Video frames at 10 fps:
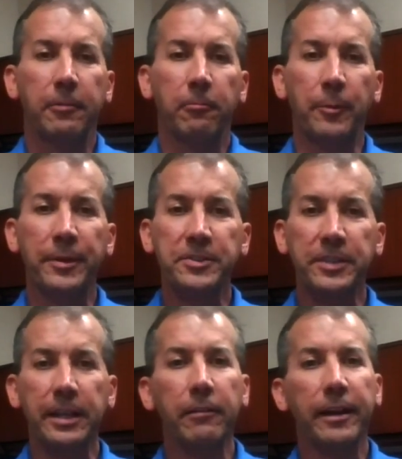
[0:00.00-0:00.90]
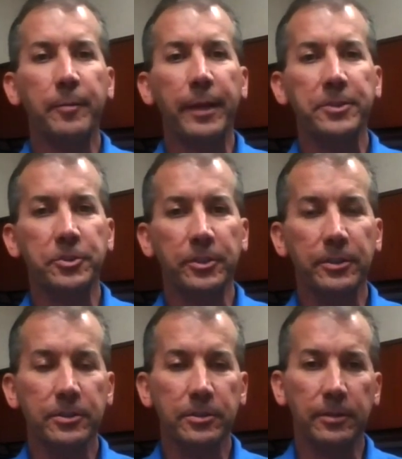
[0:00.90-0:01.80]
We've been seeing a lot of
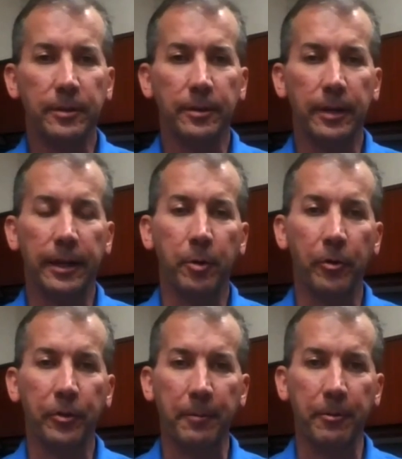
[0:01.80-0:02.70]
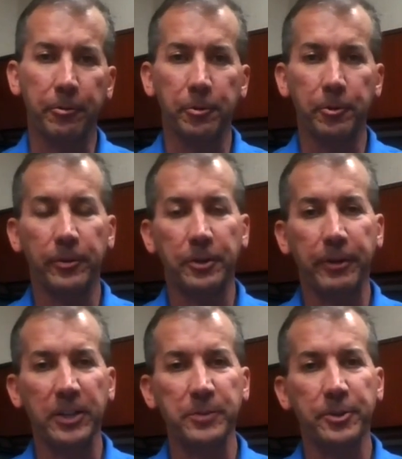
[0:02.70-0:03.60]
messages, both coming through the
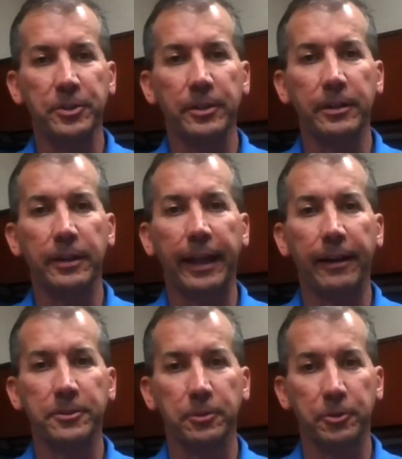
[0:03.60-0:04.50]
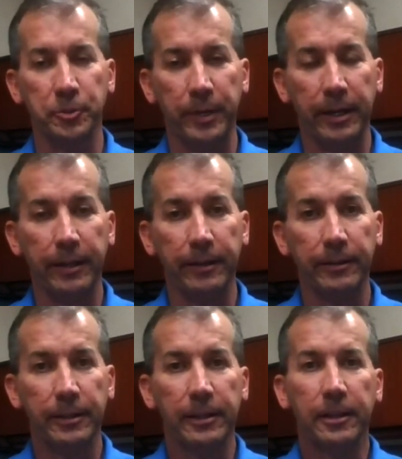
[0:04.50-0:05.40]
transmission and on social media,
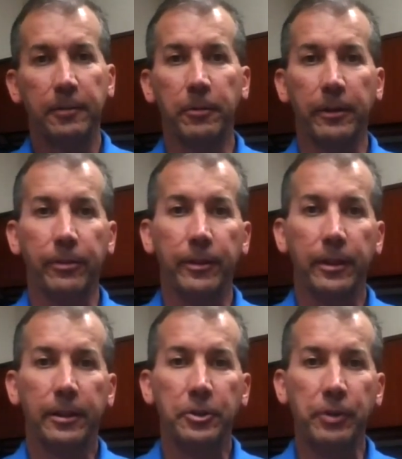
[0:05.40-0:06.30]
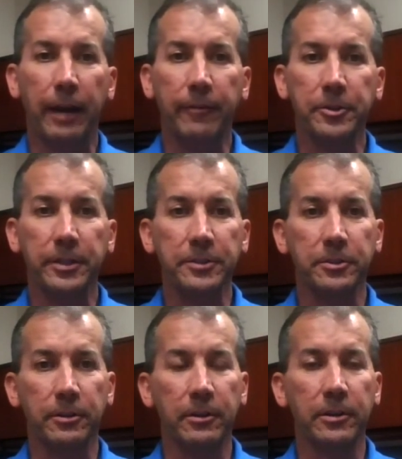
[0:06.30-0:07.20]
with drivers
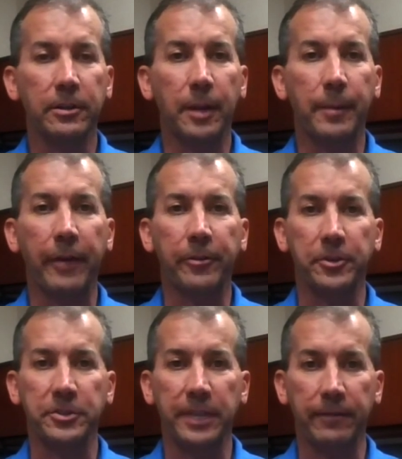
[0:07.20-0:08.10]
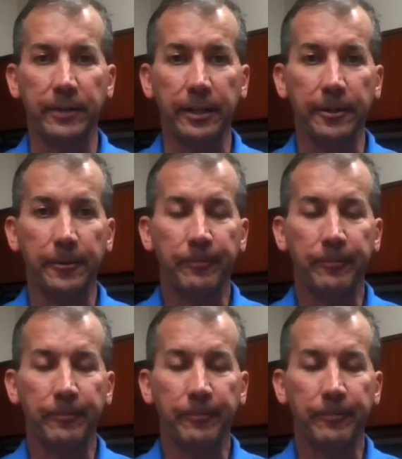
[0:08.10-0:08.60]
concerned about their safety.